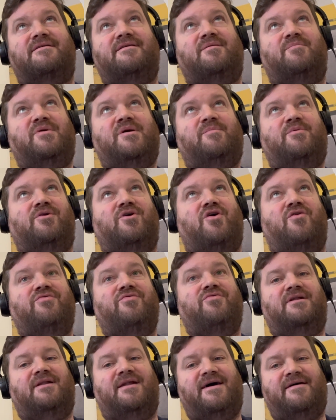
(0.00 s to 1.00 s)
think people on
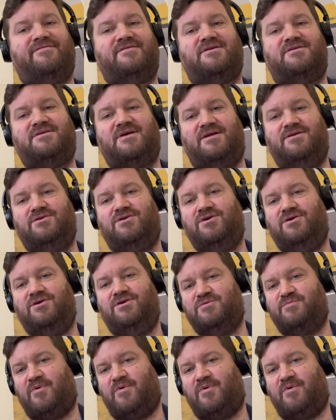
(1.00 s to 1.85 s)
the left tend to use